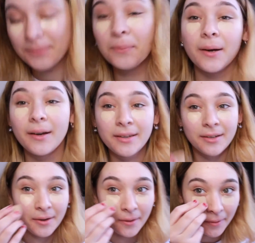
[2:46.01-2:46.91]
but you
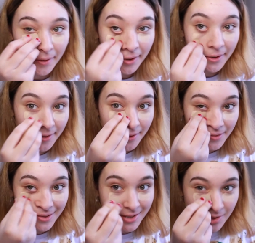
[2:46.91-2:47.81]
know, you
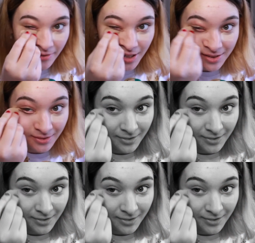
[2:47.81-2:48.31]
can deal with it.